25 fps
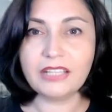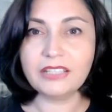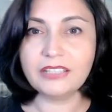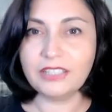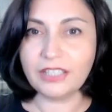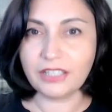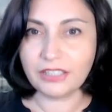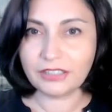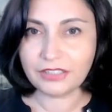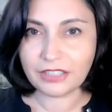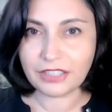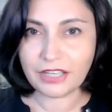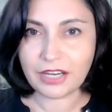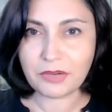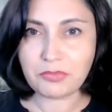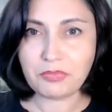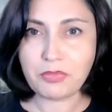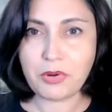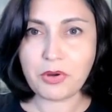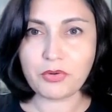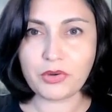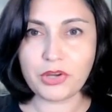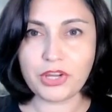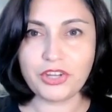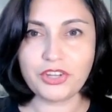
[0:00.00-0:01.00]
Delta
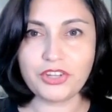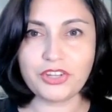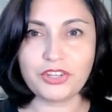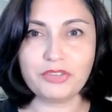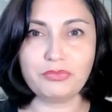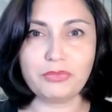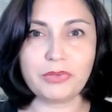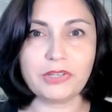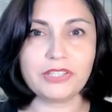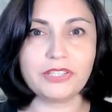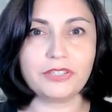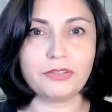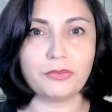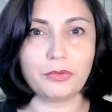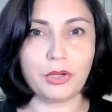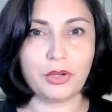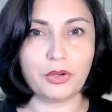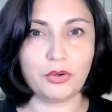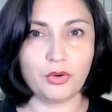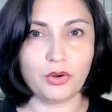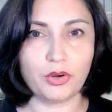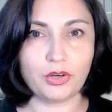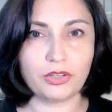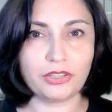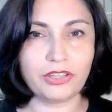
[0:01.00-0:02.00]
Corporation must
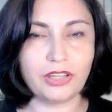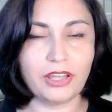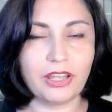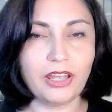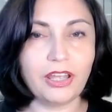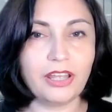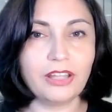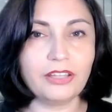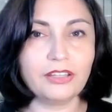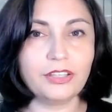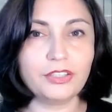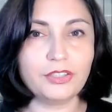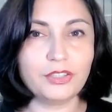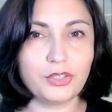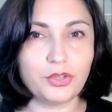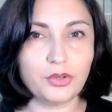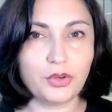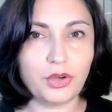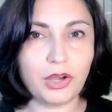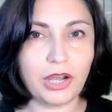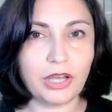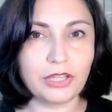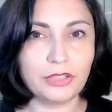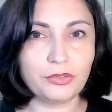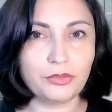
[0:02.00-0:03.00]
record the
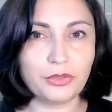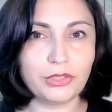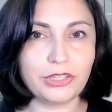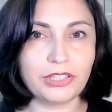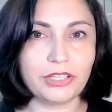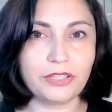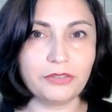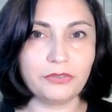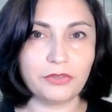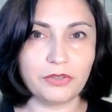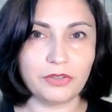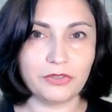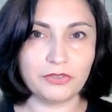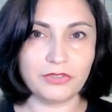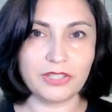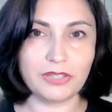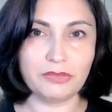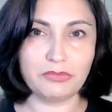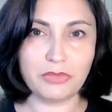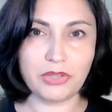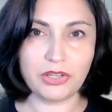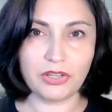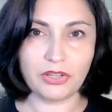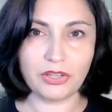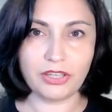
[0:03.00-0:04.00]

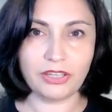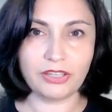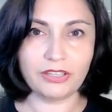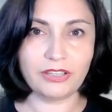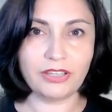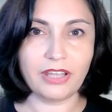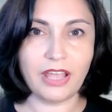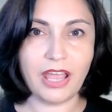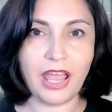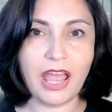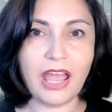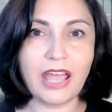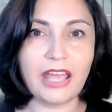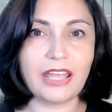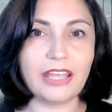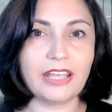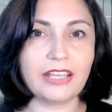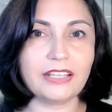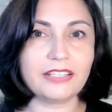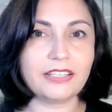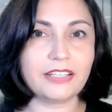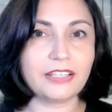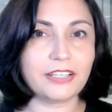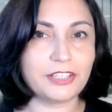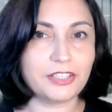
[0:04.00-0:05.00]
$250 million
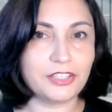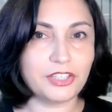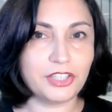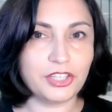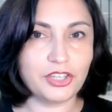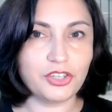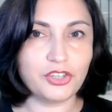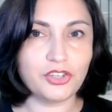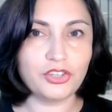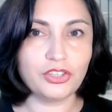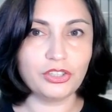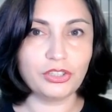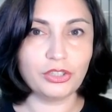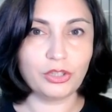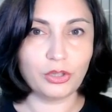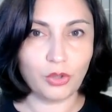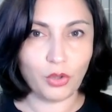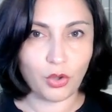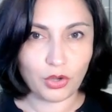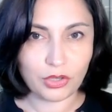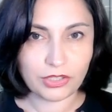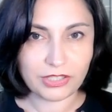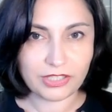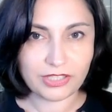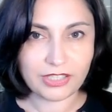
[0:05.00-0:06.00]
as a contingent
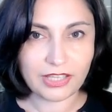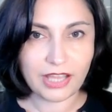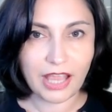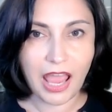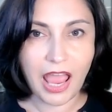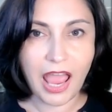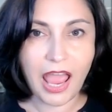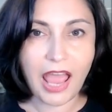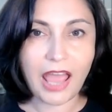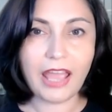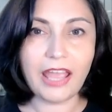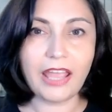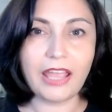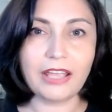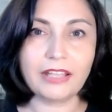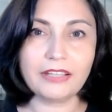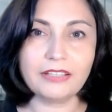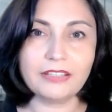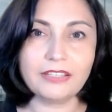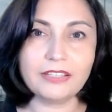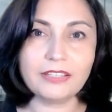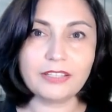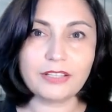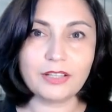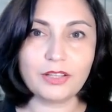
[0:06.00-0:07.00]
loss
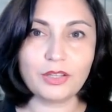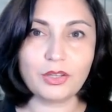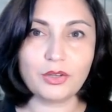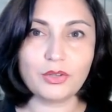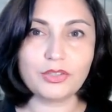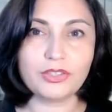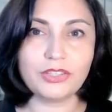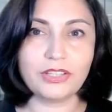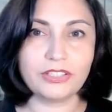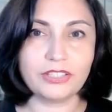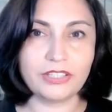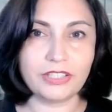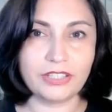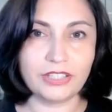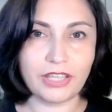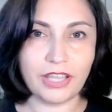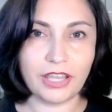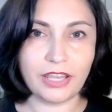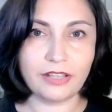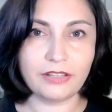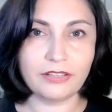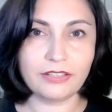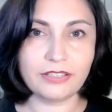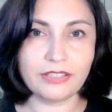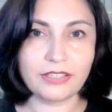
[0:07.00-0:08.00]
and disclose the
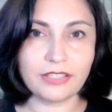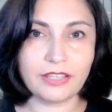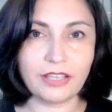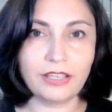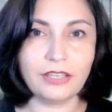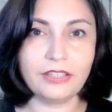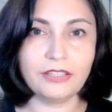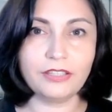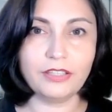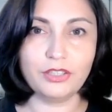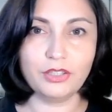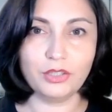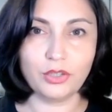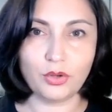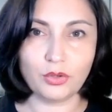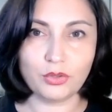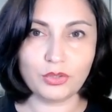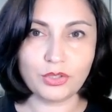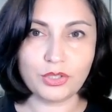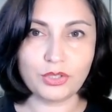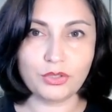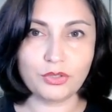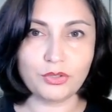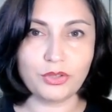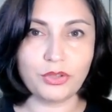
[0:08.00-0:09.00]
details in the
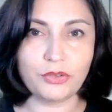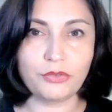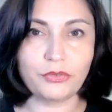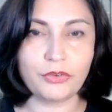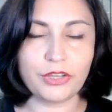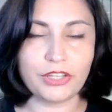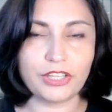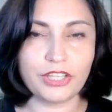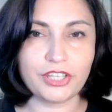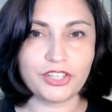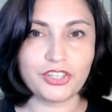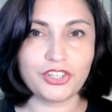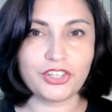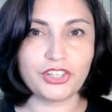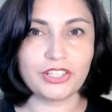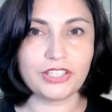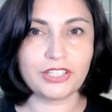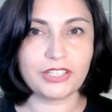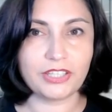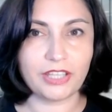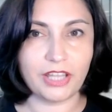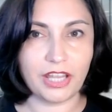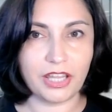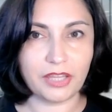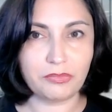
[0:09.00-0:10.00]
notes to the financial
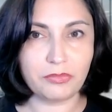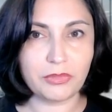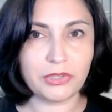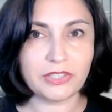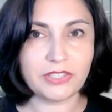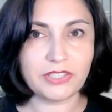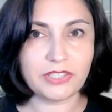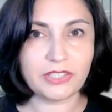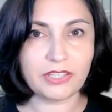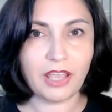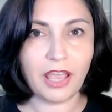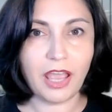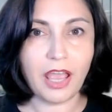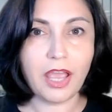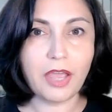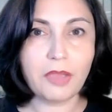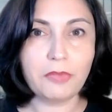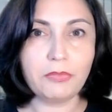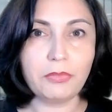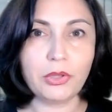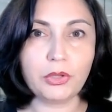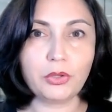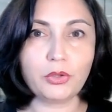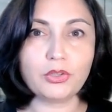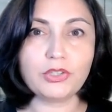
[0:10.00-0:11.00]
statements
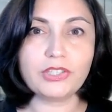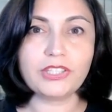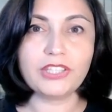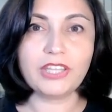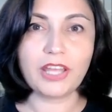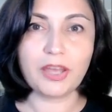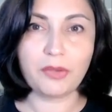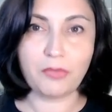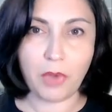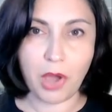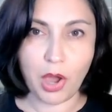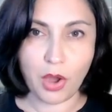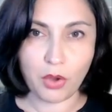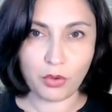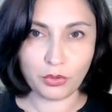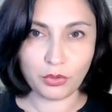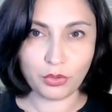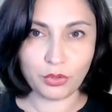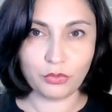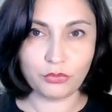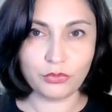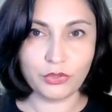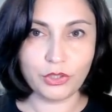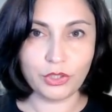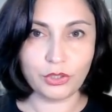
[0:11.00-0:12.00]
because the amount
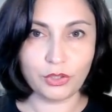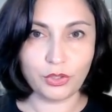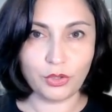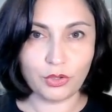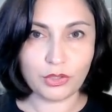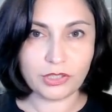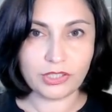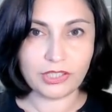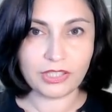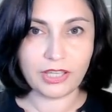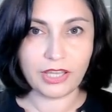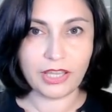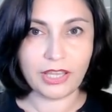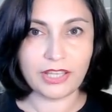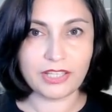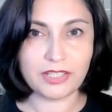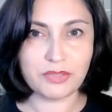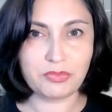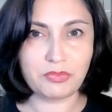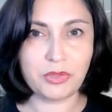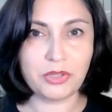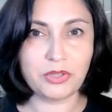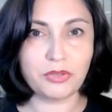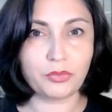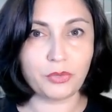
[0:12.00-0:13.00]
of the loss has
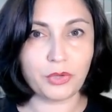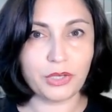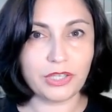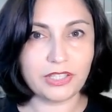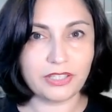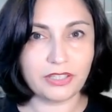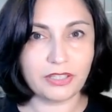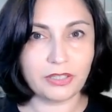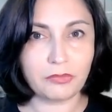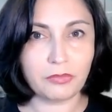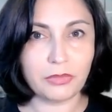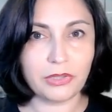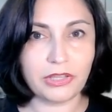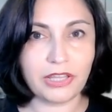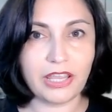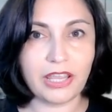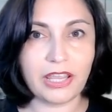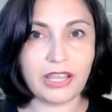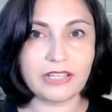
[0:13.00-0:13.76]
been reasonably